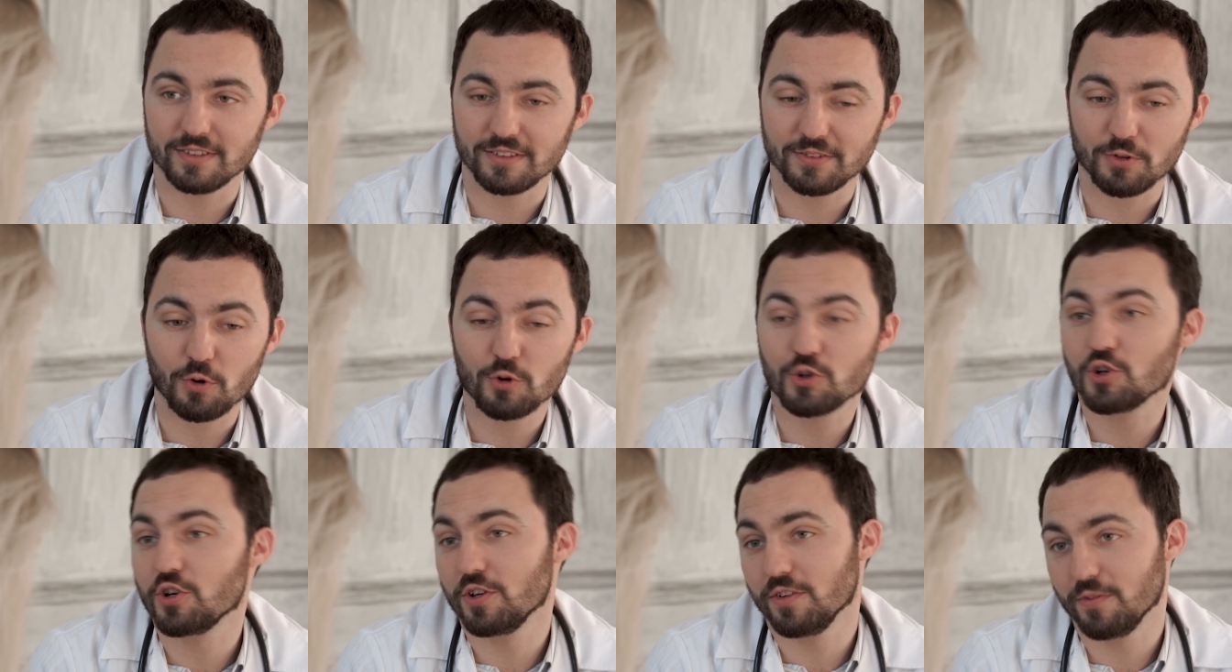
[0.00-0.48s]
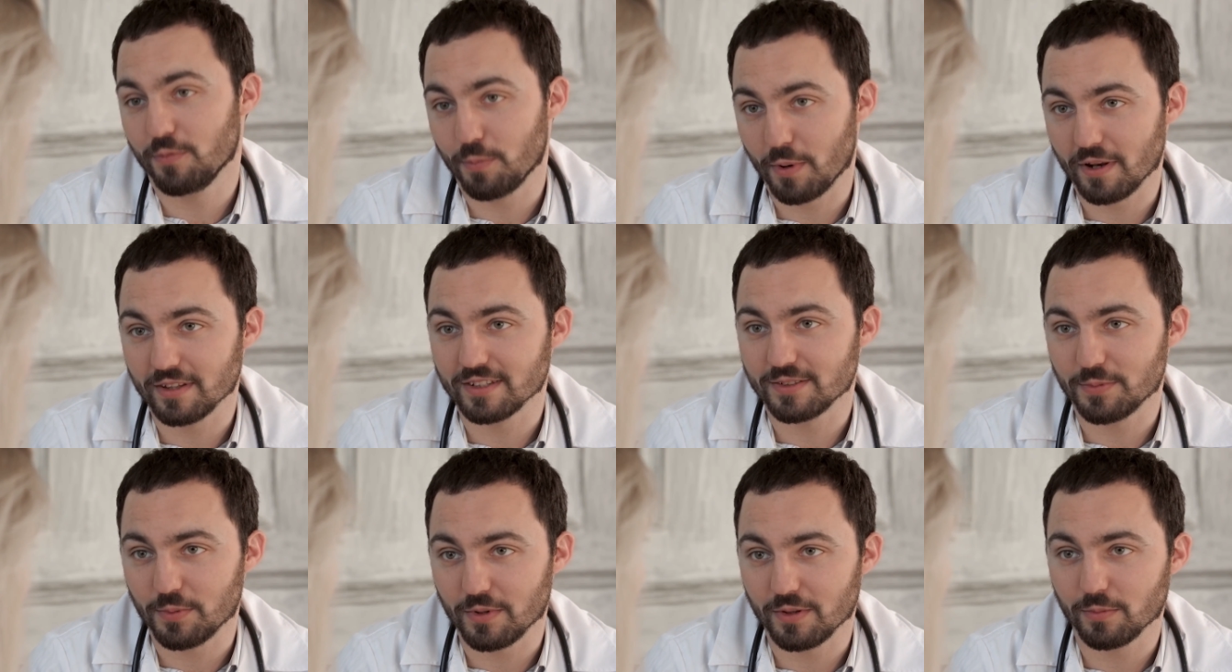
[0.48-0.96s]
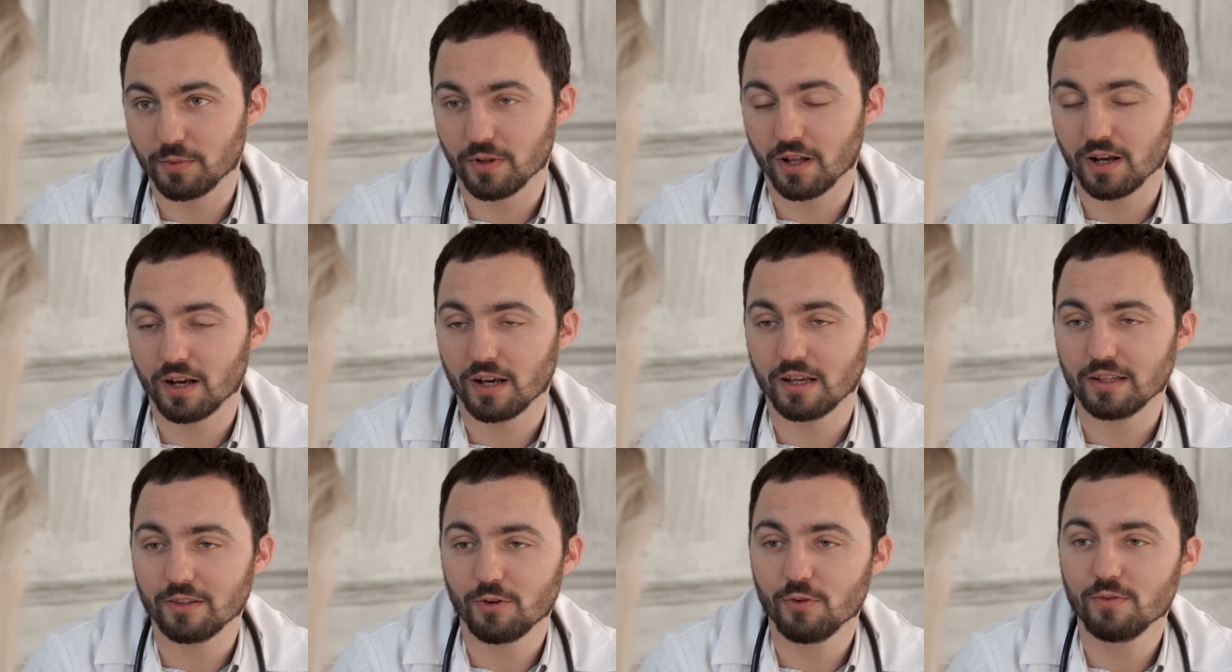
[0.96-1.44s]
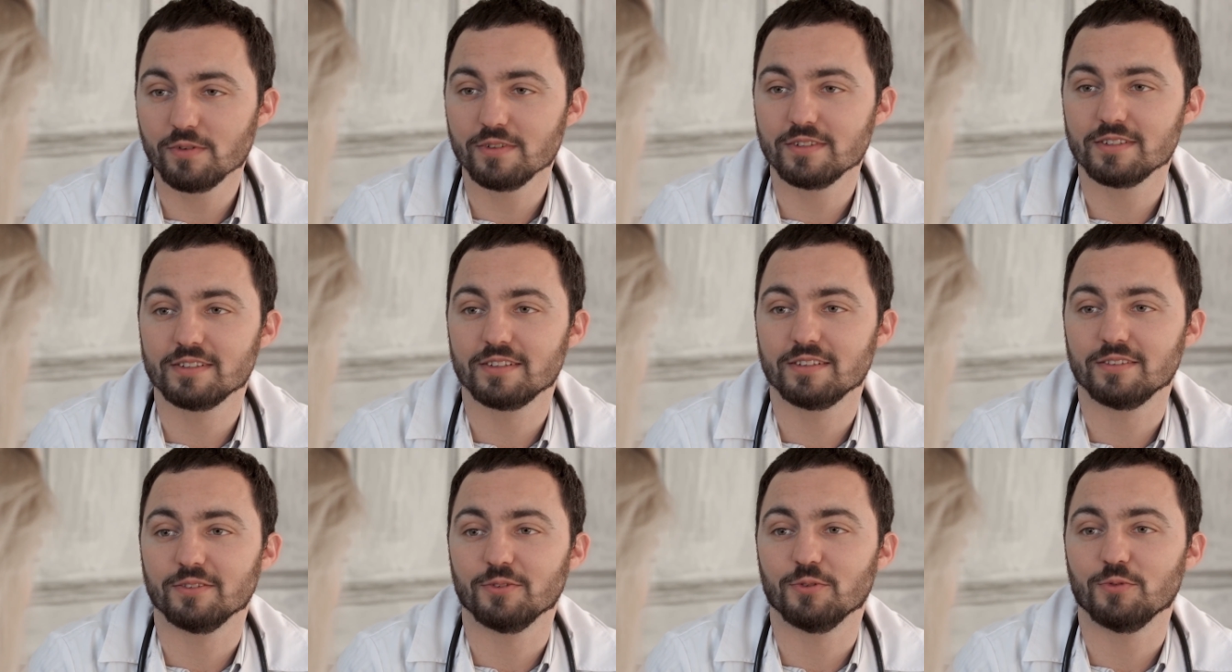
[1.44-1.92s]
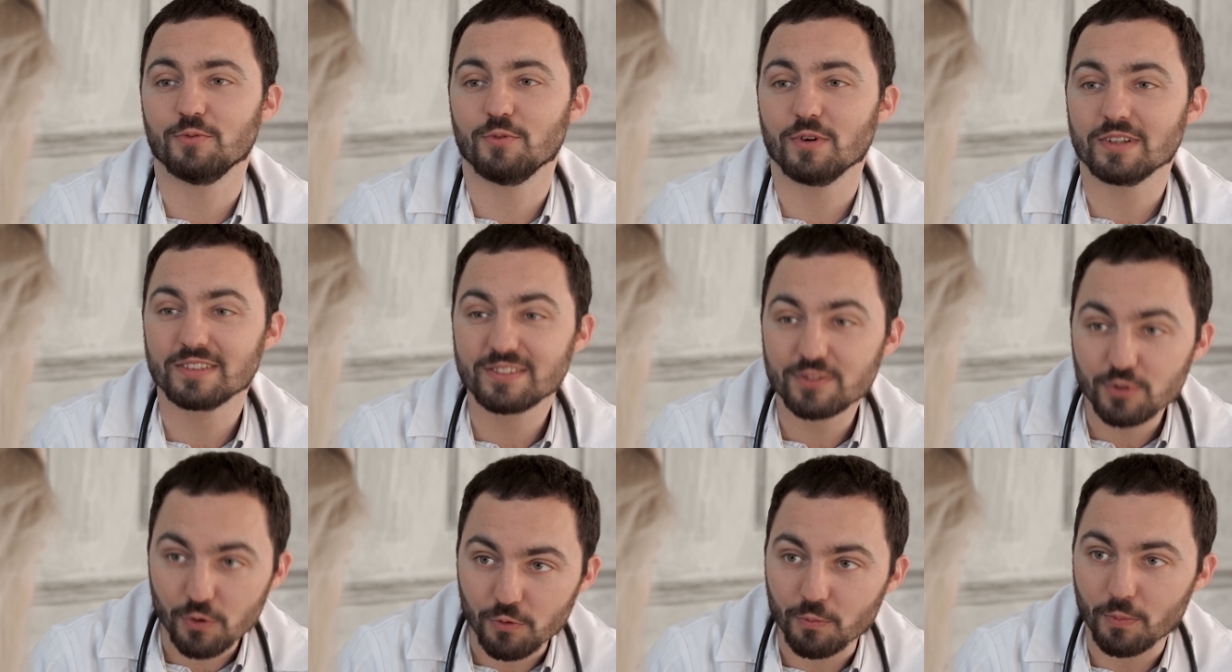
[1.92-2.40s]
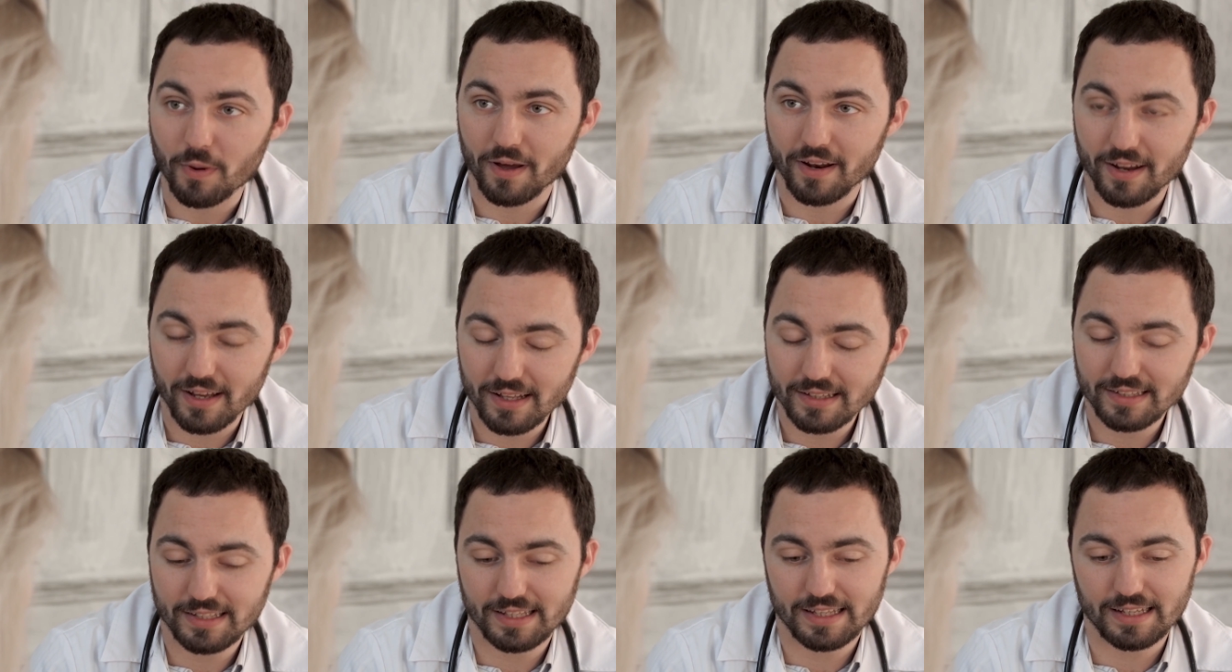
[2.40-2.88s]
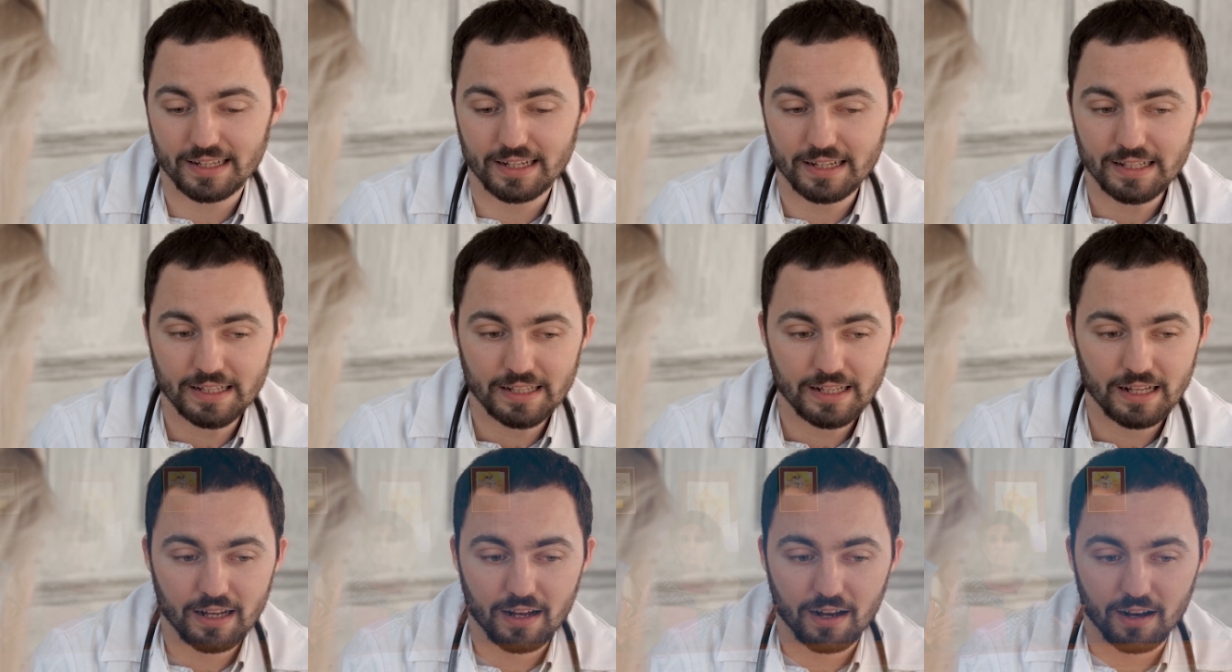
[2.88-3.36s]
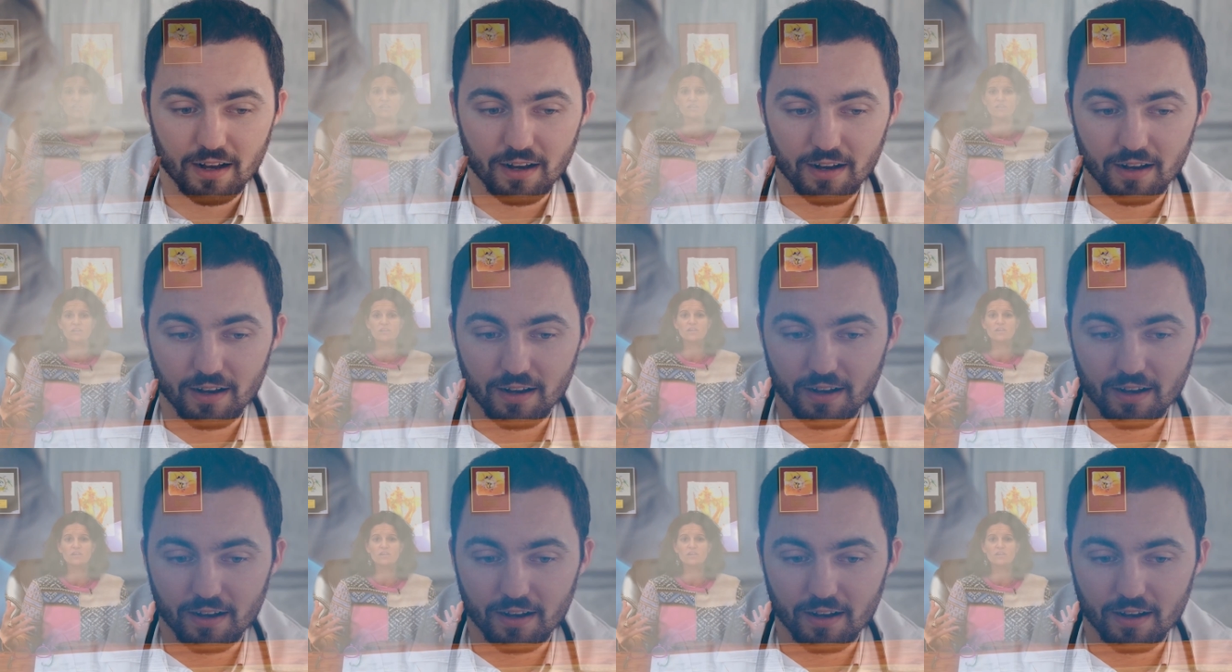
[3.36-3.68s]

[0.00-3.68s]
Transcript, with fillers: having greater conversations with them about fasting.